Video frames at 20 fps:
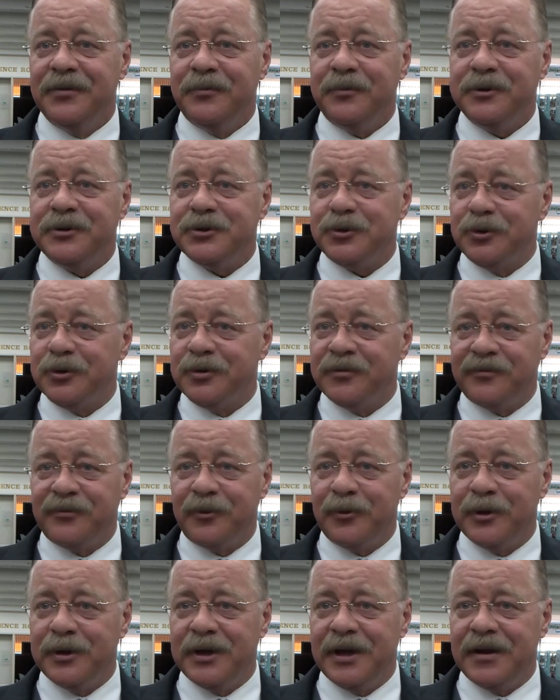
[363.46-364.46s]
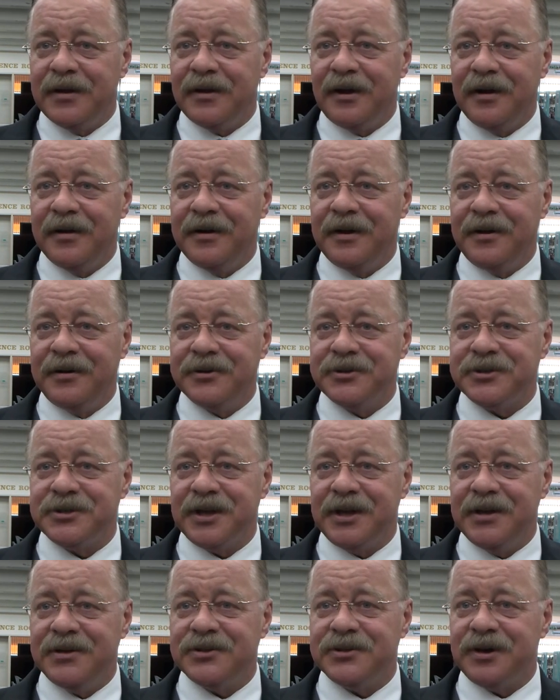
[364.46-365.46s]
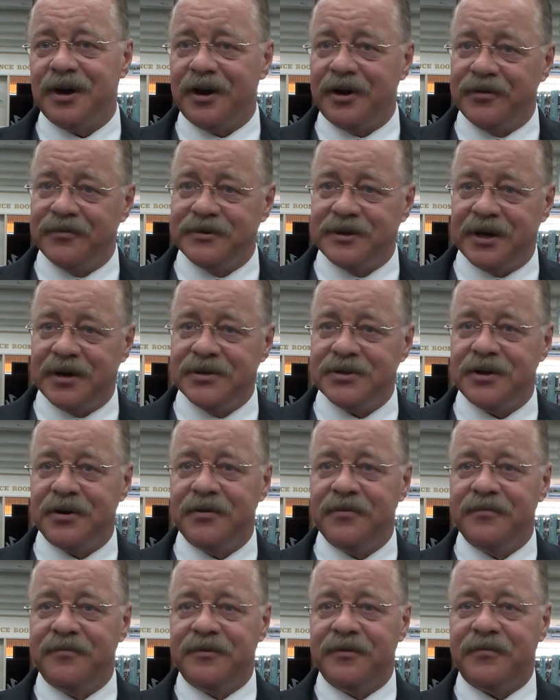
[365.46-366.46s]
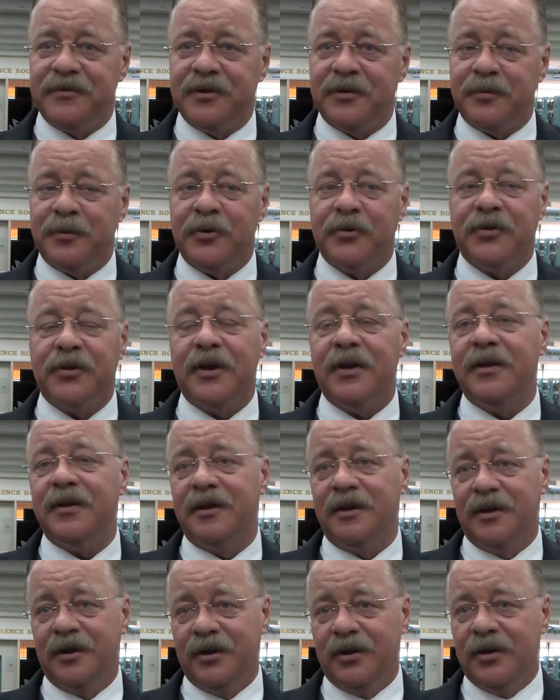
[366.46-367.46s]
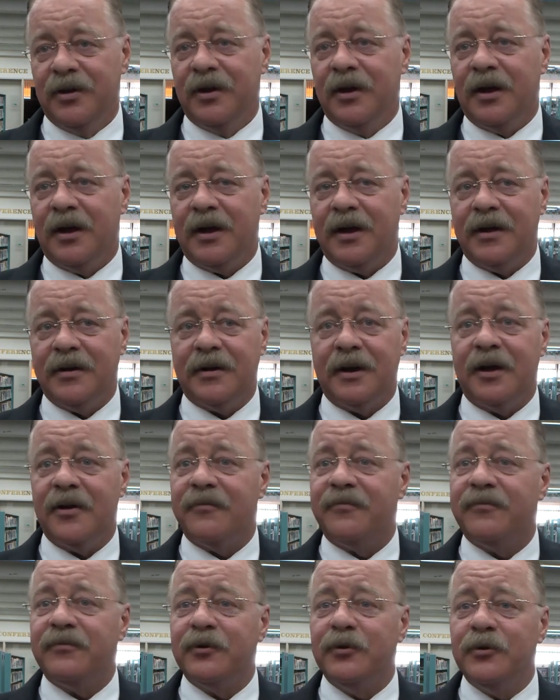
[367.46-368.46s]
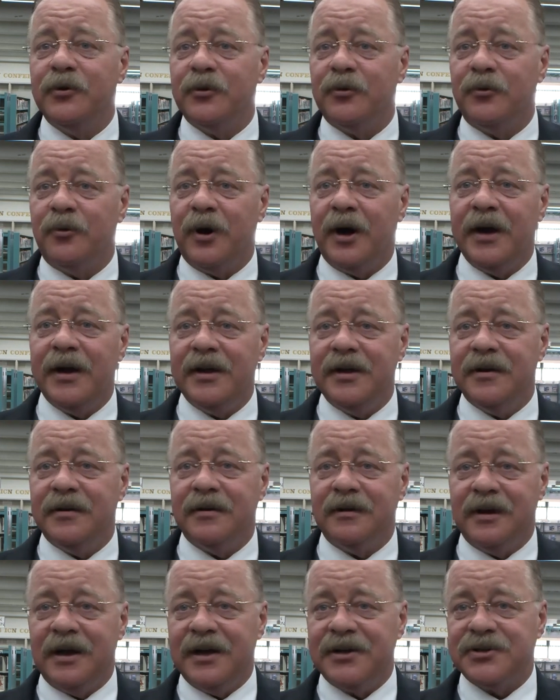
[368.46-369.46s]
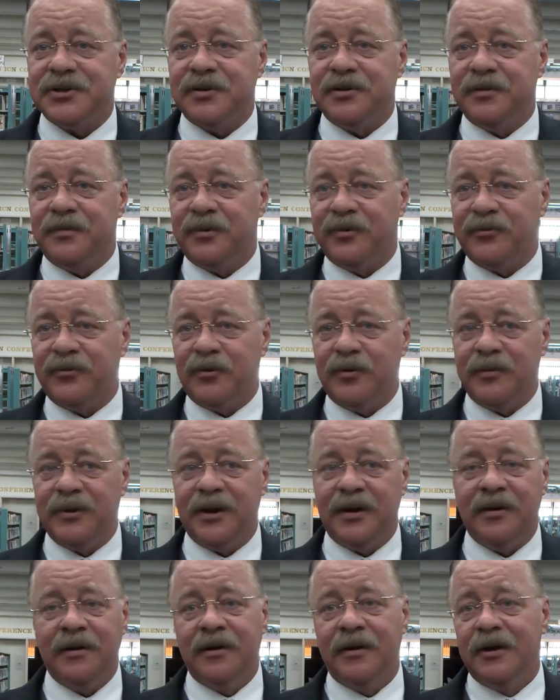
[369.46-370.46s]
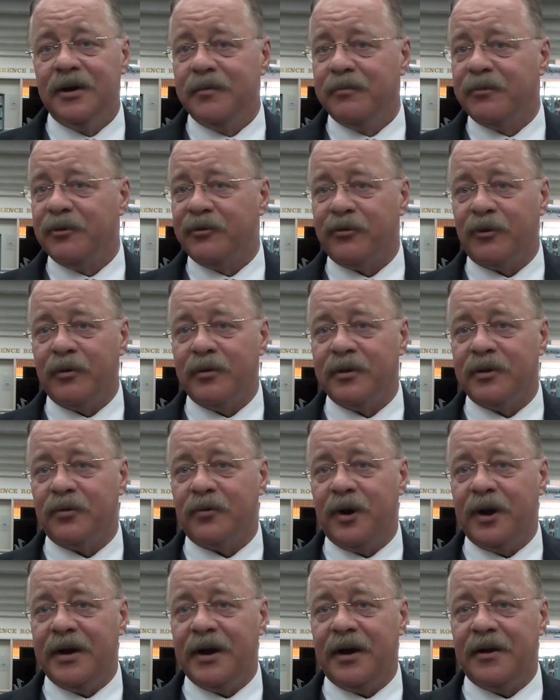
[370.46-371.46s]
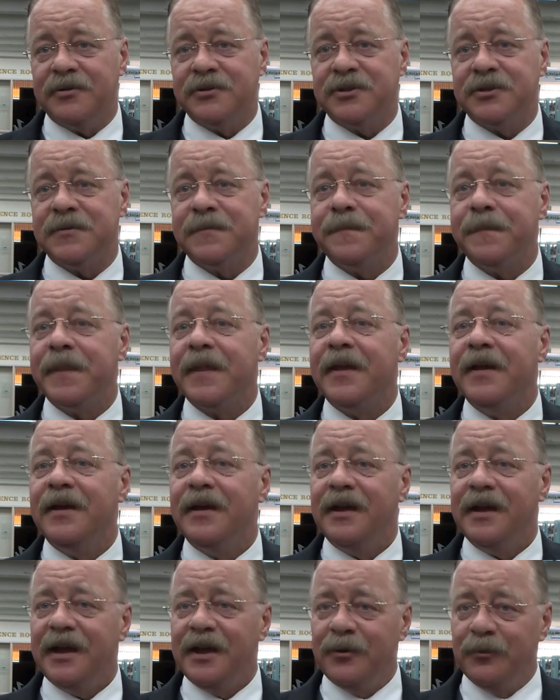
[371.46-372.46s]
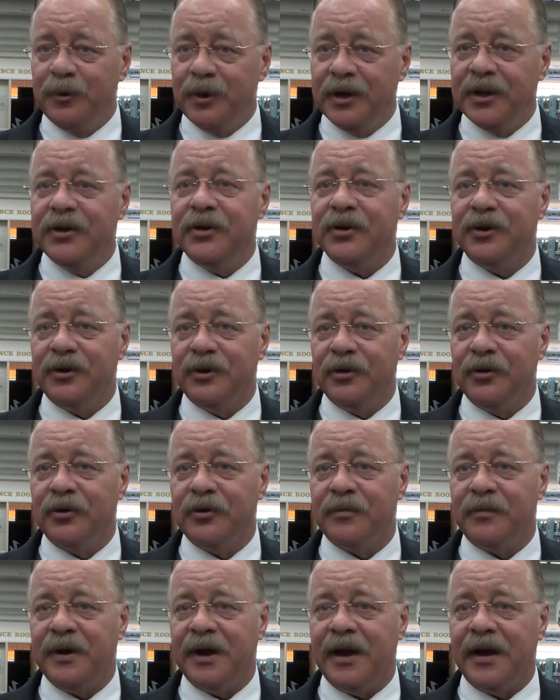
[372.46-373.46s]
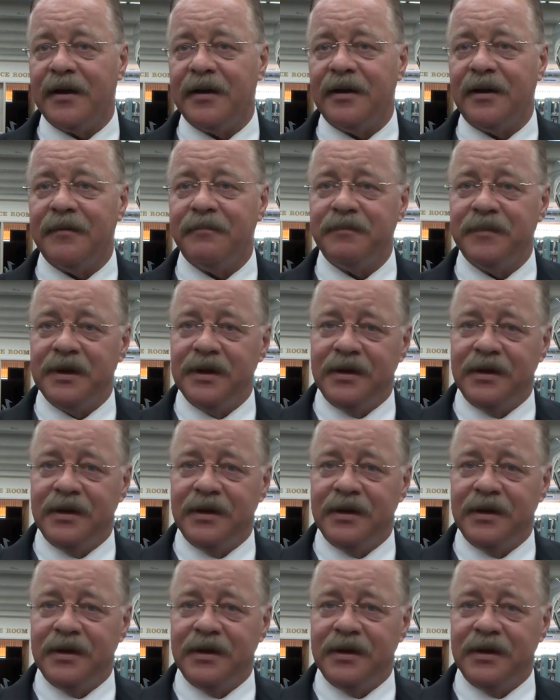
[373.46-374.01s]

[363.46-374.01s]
We toured the 48 continental states in honor of Teddy's 150th birthday. Flew to Hawaii and Alaska to perform there. Performed at the White House and really didn't look back. I